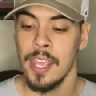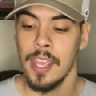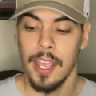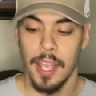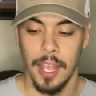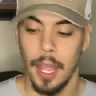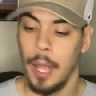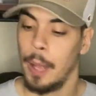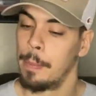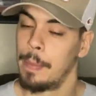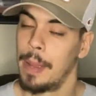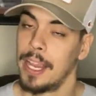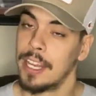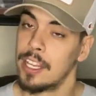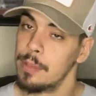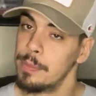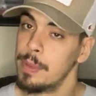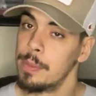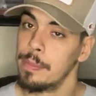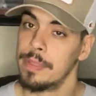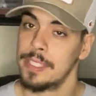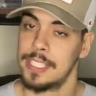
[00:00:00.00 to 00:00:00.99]
I could
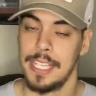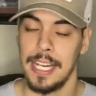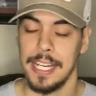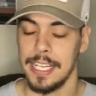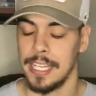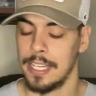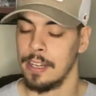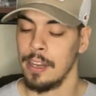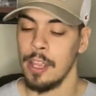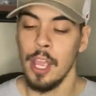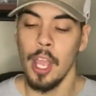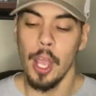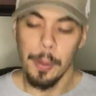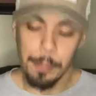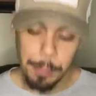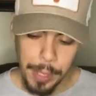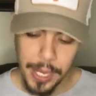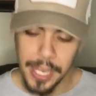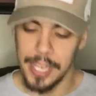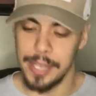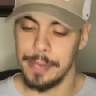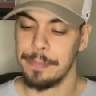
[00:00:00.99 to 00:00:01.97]
be mistaken.
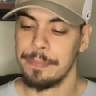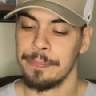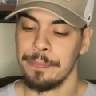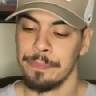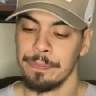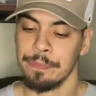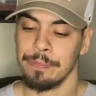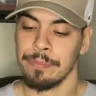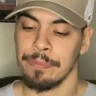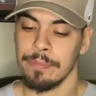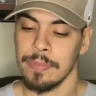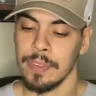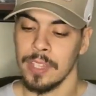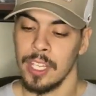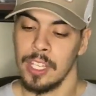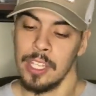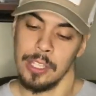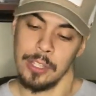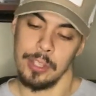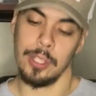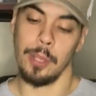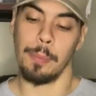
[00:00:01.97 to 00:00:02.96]
But
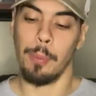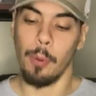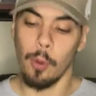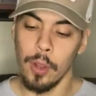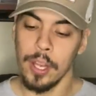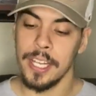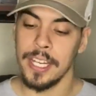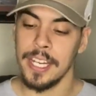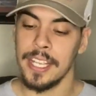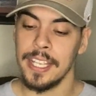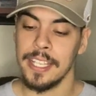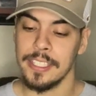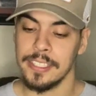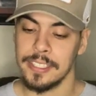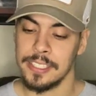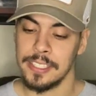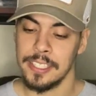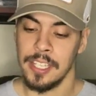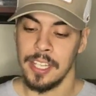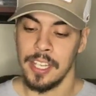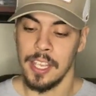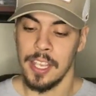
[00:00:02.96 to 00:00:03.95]
the point
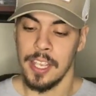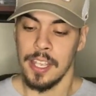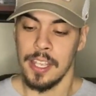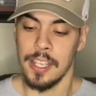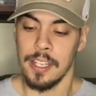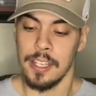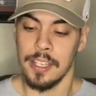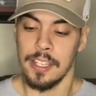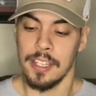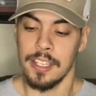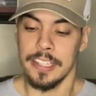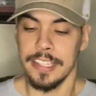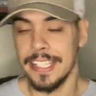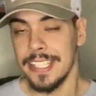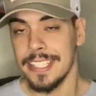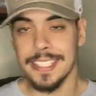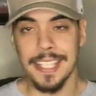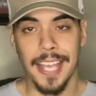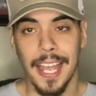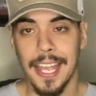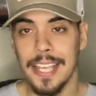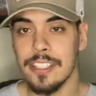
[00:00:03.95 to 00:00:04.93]
is, these
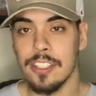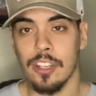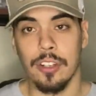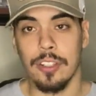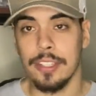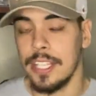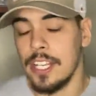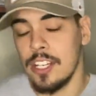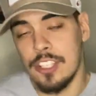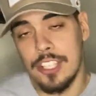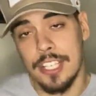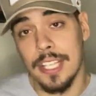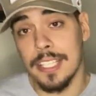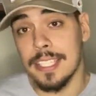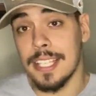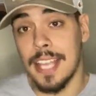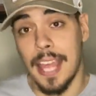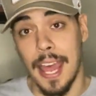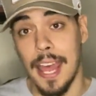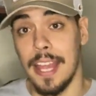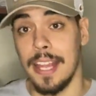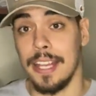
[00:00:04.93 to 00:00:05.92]
guys, they're just
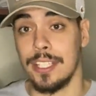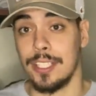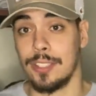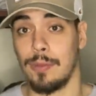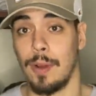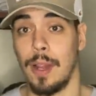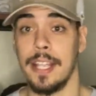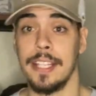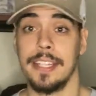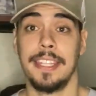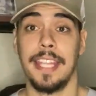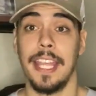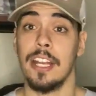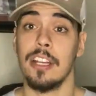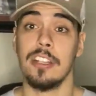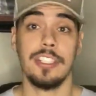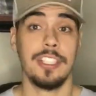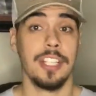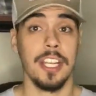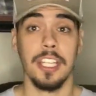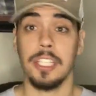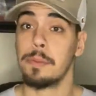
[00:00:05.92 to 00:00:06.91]
guys, right? They're
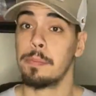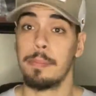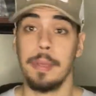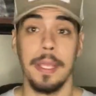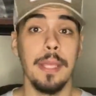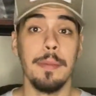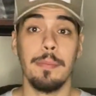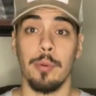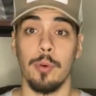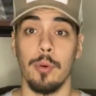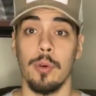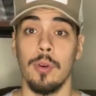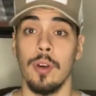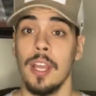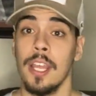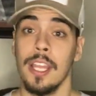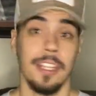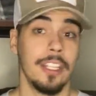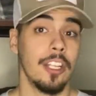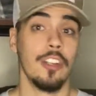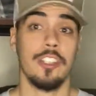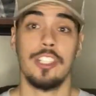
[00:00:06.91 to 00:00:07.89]
just people.
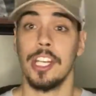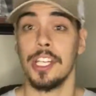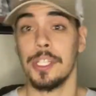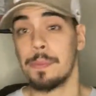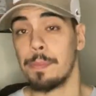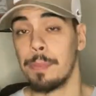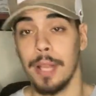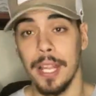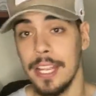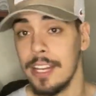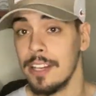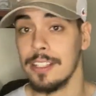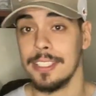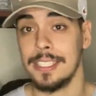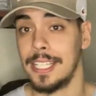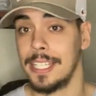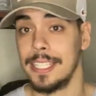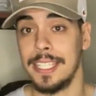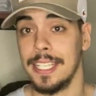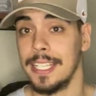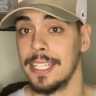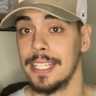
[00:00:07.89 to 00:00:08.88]
They're just players
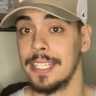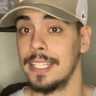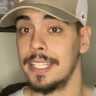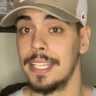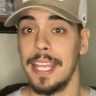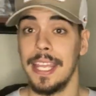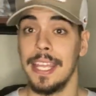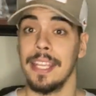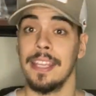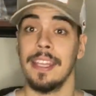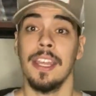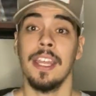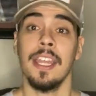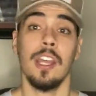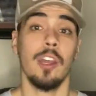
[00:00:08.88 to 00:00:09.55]
at the end of the day.